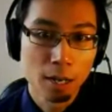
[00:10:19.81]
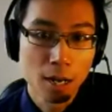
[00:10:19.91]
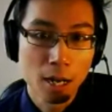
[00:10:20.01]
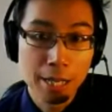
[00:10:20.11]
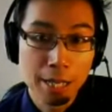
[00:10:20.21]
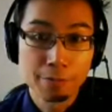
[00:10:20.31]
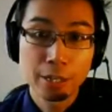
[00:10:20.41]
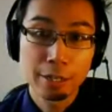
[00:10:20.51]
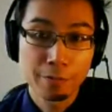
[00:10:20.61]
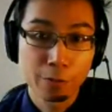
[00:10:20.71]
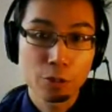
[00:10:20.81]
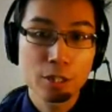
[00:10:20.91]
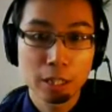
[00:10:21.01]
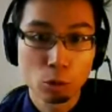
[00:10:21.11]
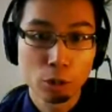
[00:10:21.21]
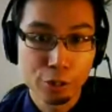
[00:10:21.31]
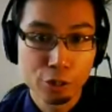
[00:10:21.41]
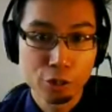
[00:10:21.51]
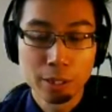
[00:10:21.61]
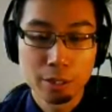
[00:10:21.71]
Uh, and the very first thing you want to
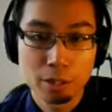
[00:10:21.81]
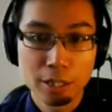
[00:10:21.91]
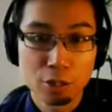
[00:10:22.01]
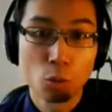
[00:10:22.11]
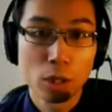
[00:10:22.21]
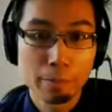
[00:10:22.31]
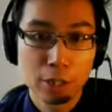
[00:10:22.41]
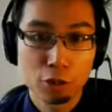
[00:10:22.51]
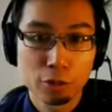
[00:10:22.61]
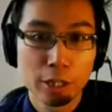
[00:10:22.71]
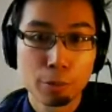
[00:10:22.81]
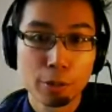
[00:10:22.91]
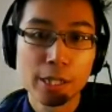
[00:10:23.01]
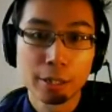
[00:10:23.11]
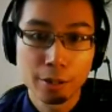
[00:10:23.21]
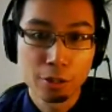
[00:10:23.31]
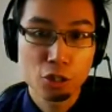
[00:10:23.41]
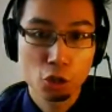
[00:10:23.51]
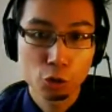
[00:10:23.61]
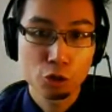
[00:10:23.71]
do is is you want to make sure that you're putting the
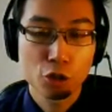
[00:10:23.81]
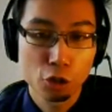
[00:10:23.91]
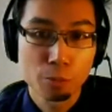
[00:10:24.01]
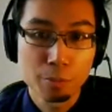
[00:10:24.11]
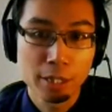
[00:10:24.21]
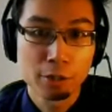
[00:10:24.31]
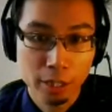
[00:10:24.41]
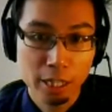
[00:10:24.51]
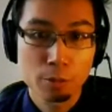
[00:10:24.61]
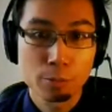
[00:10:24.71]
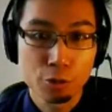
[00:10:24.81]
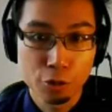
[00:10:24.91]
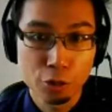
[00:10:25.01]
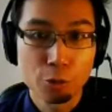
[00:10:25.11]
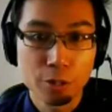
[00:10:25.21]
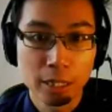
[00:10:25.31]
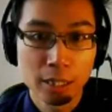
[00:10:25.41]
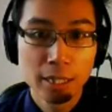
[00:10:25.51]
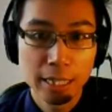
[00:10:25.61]
search terms that your customers are using